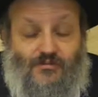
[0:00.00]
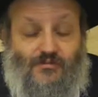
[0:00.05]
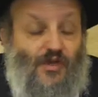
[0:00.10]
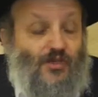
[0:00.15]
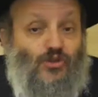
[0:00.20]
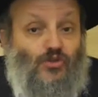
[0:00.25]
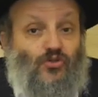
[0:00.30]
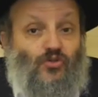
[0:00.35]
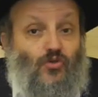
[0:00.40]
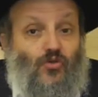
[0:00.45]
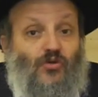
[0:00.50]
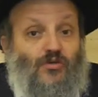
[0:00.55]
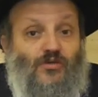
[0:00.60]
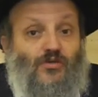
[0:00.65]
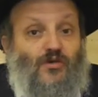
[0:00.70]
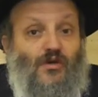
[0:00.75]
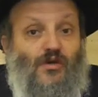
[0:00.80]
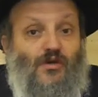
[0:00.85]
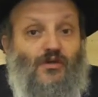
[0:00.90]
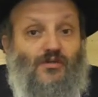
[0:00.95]
I just talk to
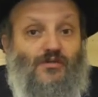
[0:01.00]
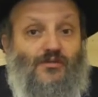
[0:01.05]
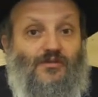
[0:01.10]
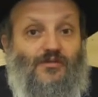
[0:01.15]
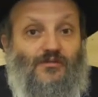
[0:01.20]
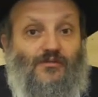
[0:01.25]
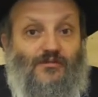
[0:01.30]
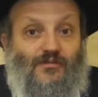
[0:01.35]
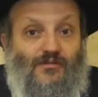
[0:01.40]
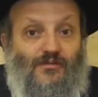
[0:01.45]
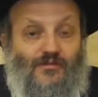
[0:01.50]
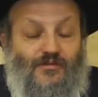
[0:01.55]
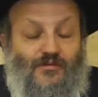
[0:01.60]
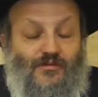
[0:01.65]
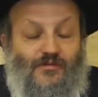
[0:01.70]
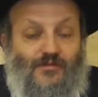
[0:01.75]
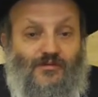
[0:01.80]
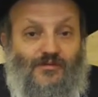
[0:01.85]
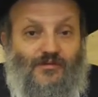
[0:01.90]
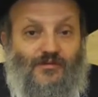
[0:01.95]
God."
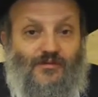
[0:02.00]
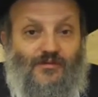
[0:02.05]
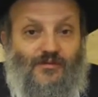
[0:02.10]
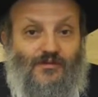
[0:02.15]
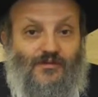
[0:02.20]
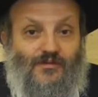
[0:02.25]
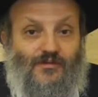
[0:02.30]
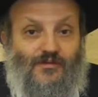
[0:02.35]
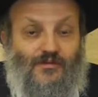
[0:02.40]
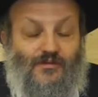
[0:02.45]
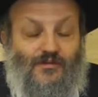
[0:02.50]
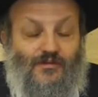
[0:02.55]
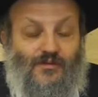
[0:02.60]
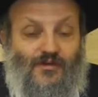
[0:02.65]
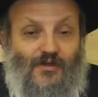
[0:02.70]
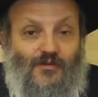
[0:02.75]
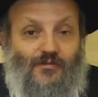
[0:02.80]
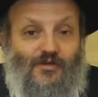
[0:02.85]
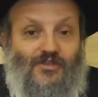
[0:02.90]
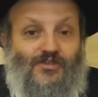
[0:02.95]
The
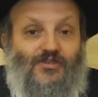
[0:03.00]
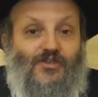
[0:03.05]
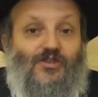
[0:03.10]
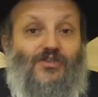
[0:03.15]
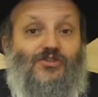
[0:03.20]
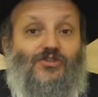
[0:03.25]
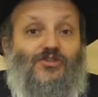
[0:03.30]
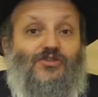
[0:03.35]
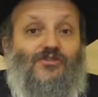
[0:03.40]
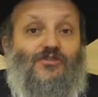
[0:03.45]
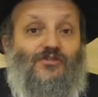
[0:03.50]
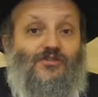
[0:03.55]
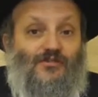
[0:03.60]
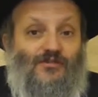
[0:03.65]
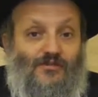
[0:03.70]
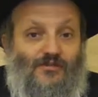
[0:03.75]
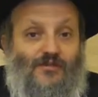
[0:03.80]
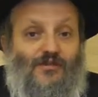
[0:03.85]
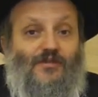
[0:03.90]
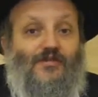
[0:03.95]
rabbi says,
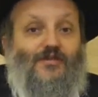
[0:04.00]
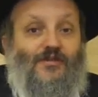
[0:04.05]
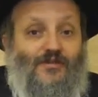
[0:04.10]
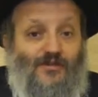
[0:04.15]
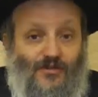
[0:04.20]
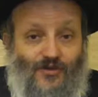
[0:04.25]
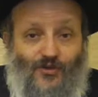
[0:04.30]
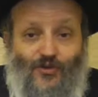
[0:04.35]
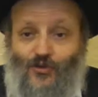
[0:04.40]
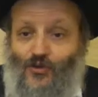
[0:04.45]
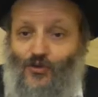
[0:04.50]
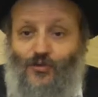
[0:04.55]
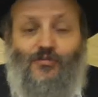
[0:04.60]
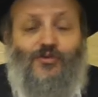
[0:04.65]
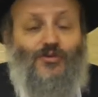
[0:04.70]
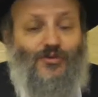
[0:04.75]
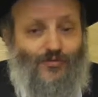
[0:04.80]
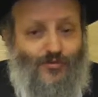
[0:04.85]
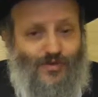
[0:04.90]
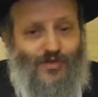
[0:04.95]
"Go
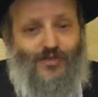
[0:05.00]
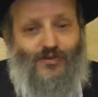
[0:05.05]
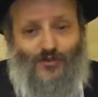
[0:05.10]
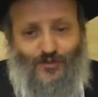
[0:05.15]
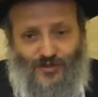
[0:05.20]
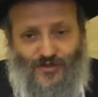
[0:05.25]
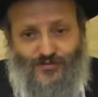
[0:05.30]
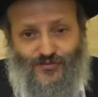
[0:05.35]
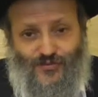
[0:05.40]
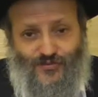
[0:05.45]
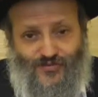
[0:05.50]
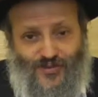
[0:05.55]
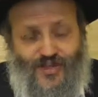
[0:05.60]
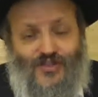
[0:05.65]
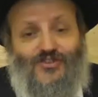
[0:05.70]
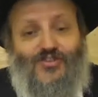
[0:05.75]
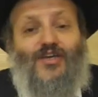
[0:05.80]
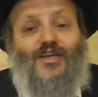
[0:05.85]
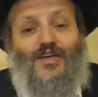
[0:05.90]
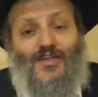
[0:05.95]
home. You really don't have to
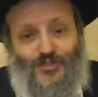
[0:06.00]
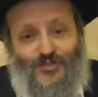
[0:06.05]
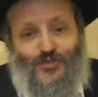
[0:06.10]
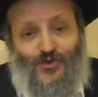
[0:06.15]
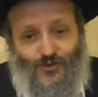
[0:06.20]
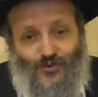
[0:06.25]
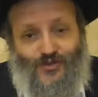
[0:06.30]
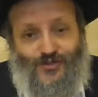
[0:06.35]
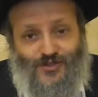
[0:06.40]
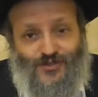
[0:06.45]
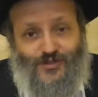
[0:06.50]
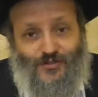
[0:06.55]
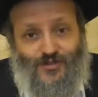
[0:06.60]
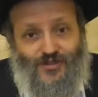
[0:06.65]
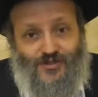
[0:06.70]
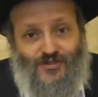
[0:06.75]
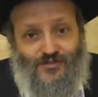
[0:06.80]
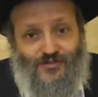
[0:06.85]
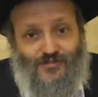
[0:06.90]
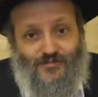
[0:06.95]
fast. It's all good
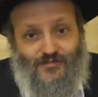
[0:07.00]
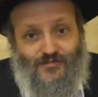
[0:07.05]
with you."